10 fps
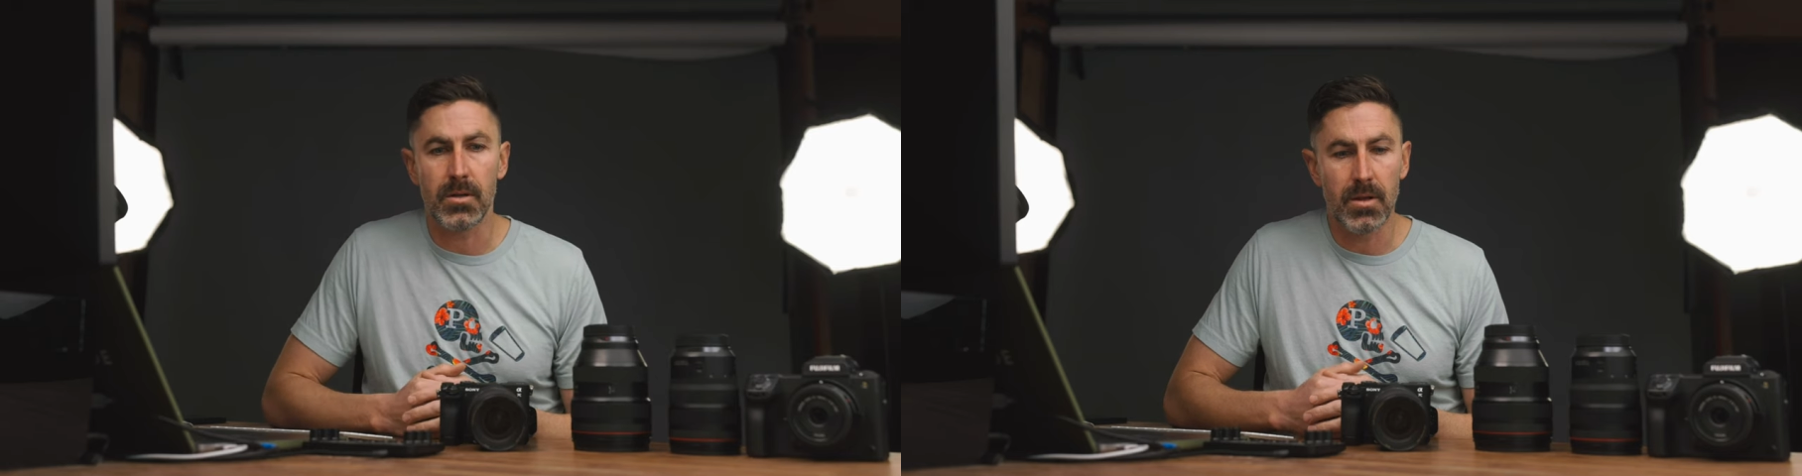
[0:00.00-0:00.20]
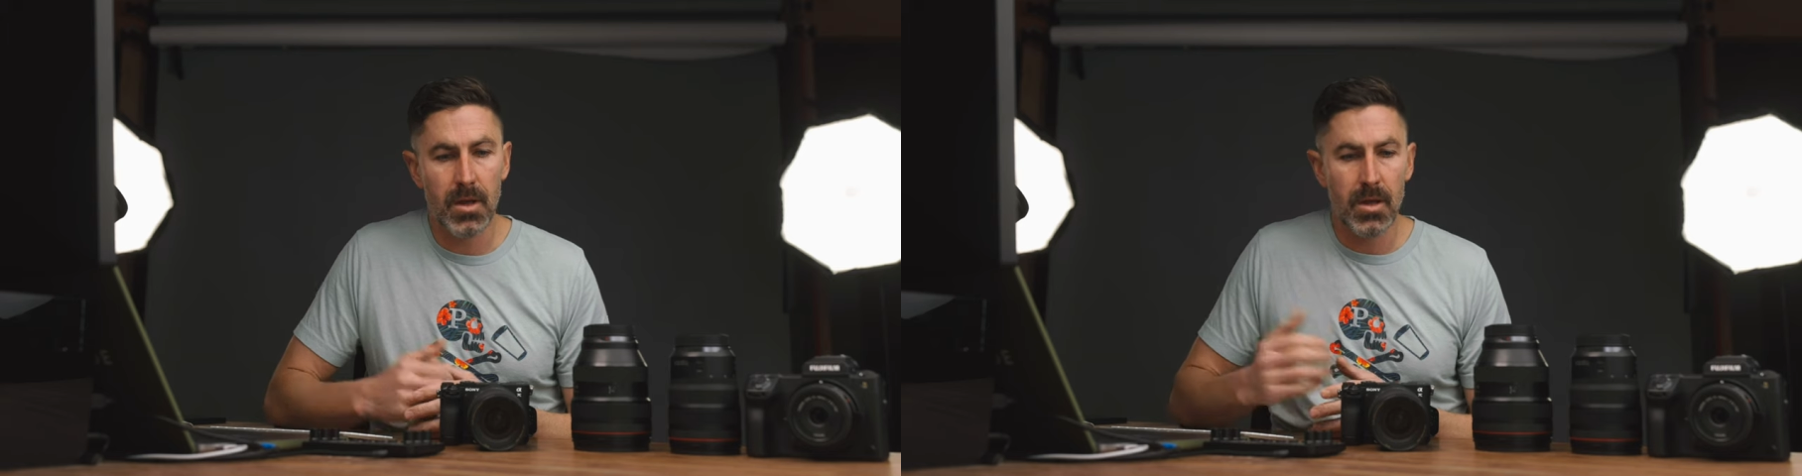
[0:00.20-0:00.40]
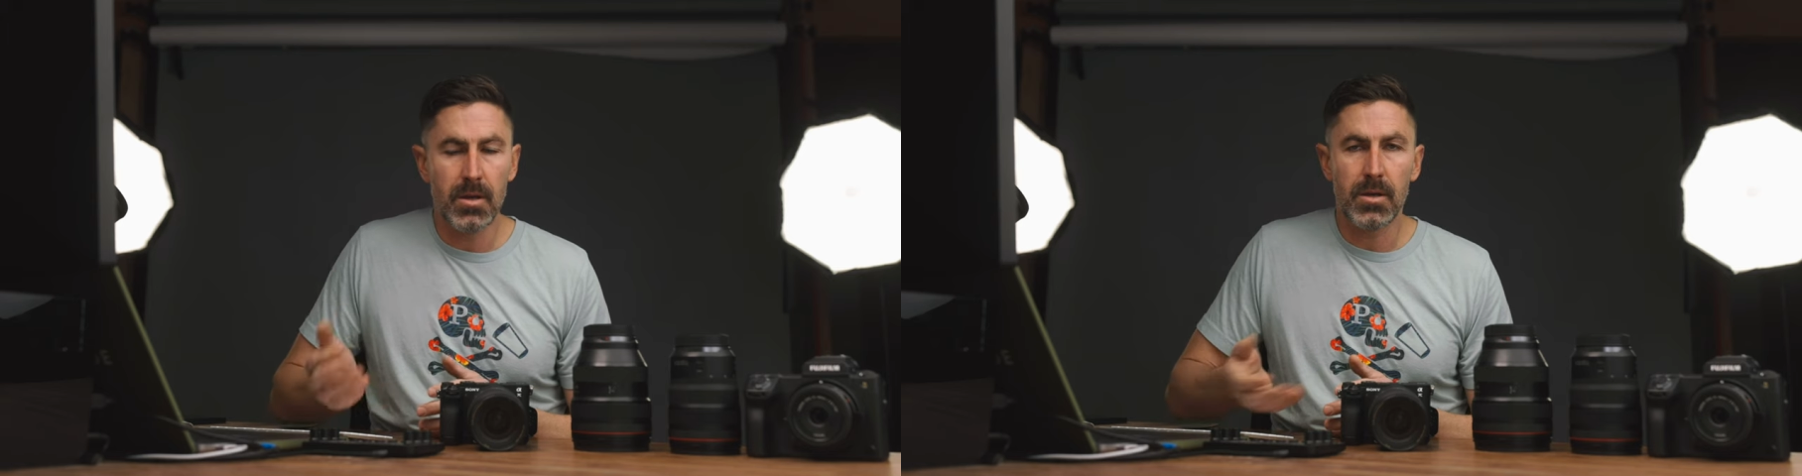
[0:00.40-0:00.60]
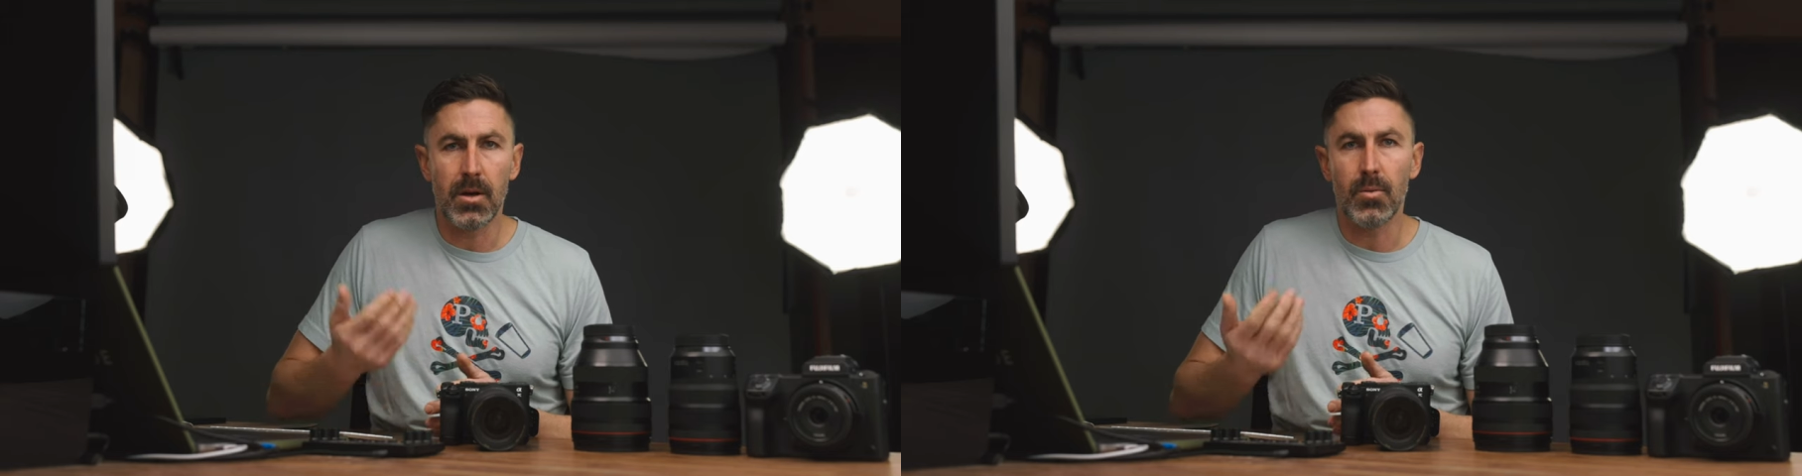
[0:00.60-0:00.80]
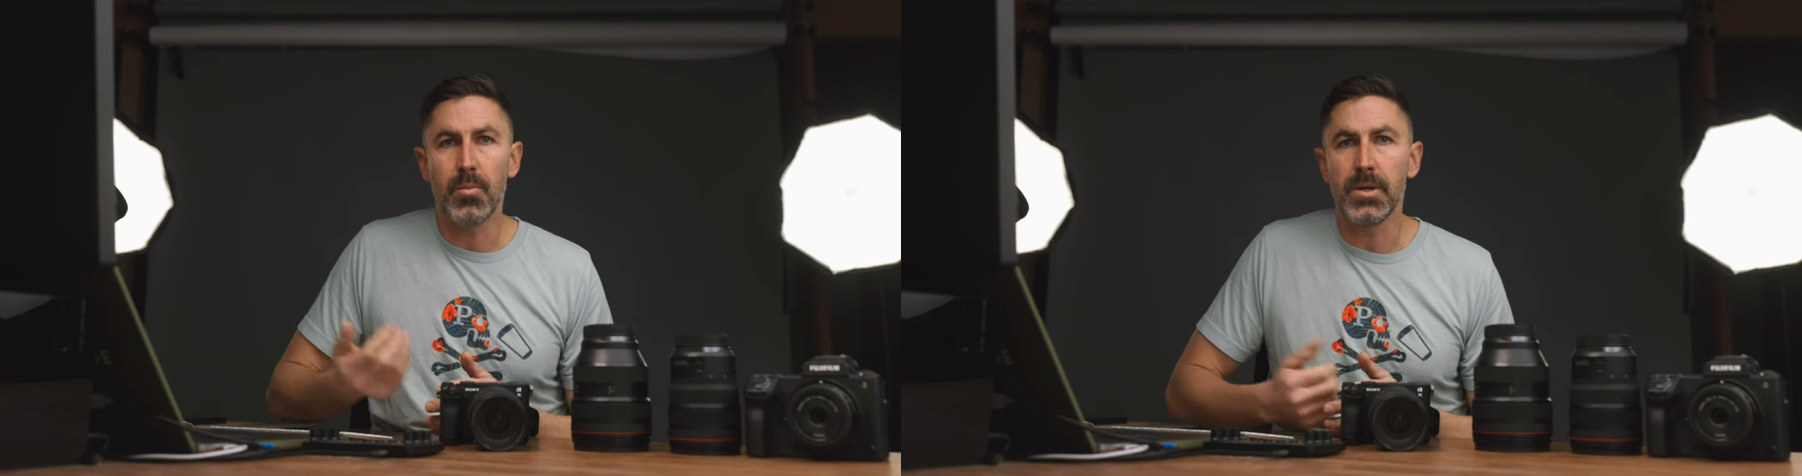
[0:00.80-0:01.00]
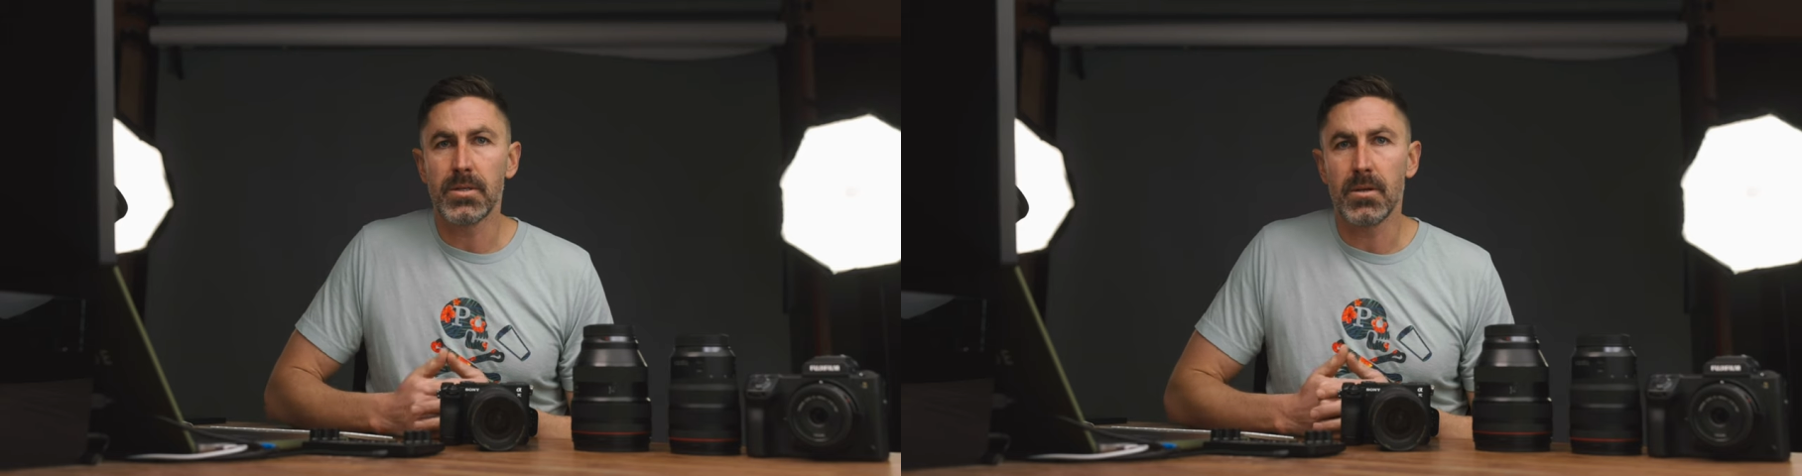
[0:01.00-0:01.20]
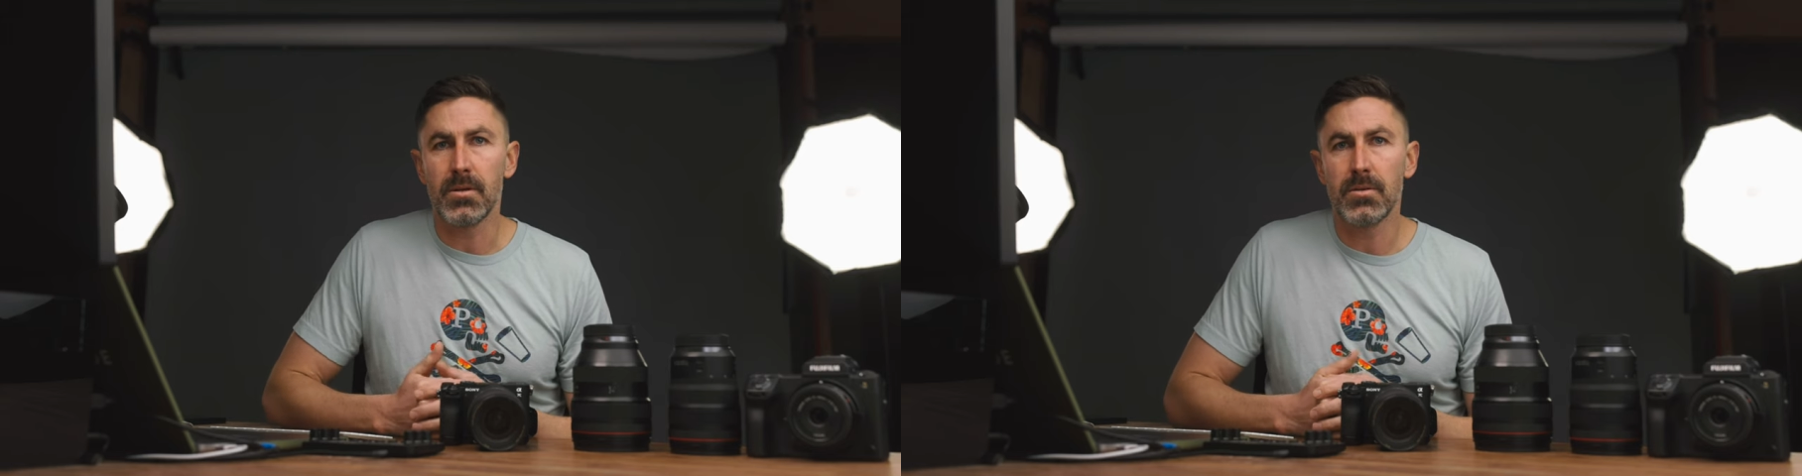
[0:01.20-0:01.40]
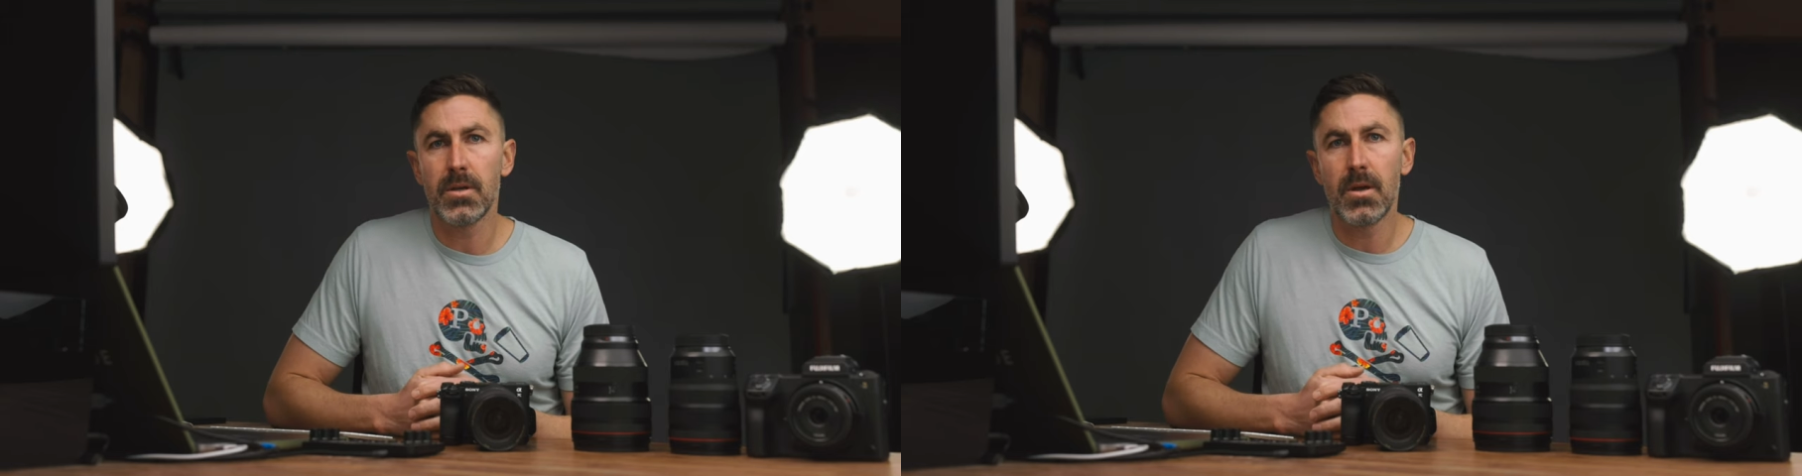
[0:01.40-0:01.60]
then, you know, replace
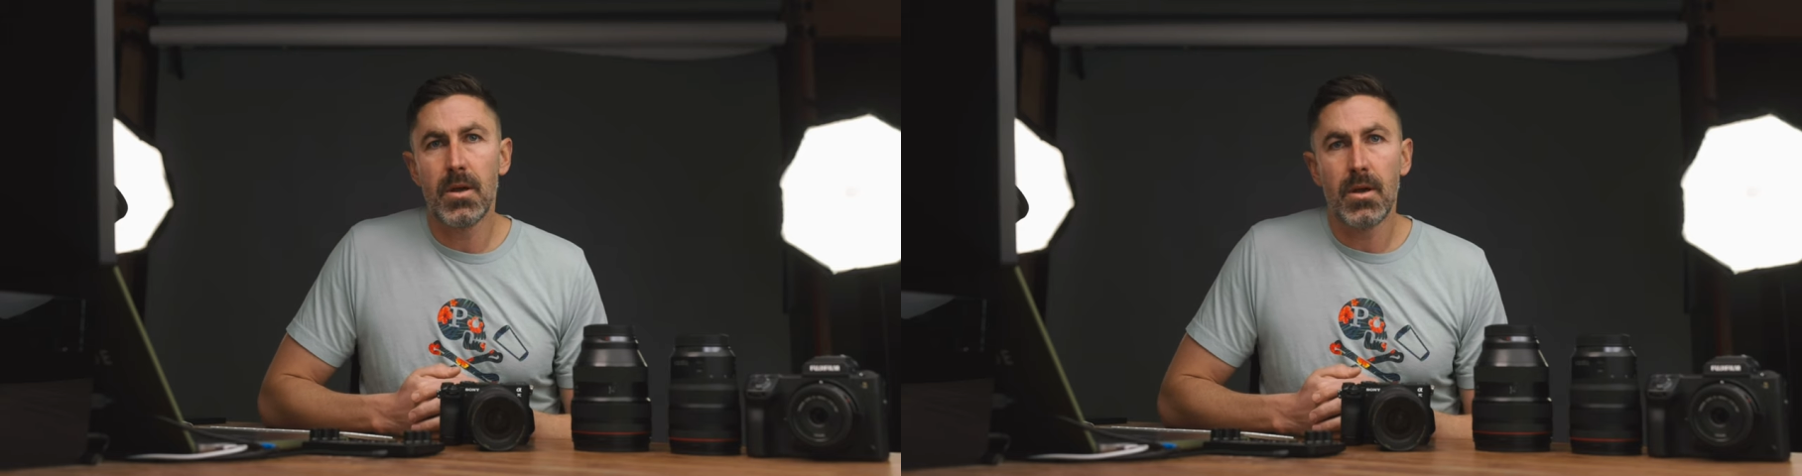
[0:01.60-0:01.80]
those.